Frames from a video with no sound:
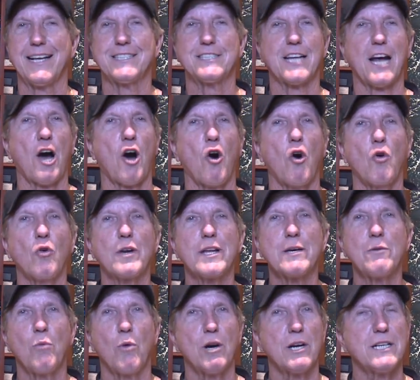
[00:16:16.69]
It's the
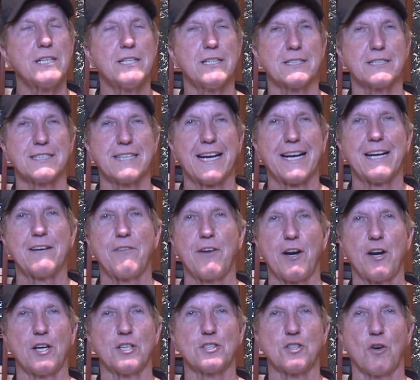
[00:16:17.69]
only one in the state of
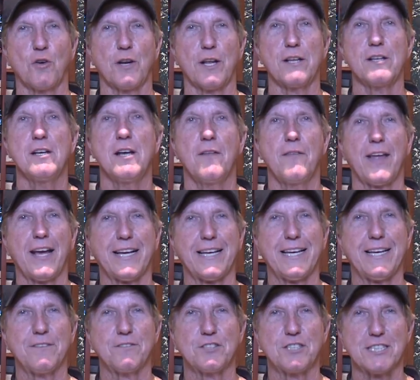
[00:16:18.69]
Arizona that
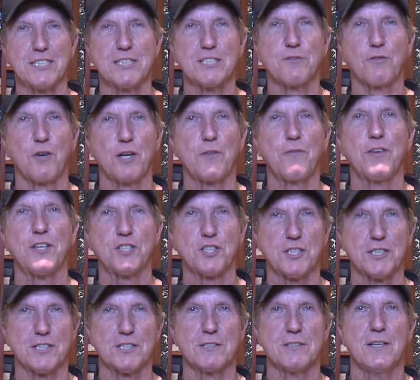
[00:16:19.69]
gives these free
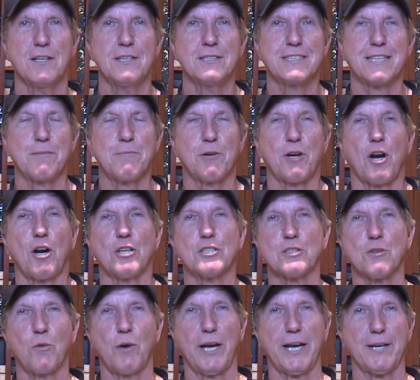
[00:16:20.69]
fishing
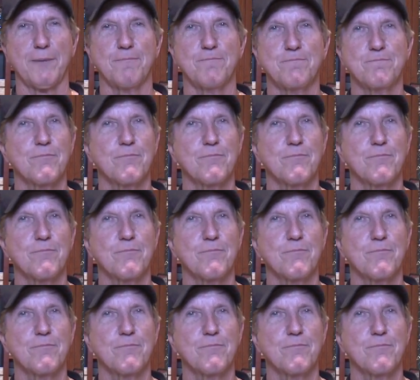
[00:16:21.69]
seminars away.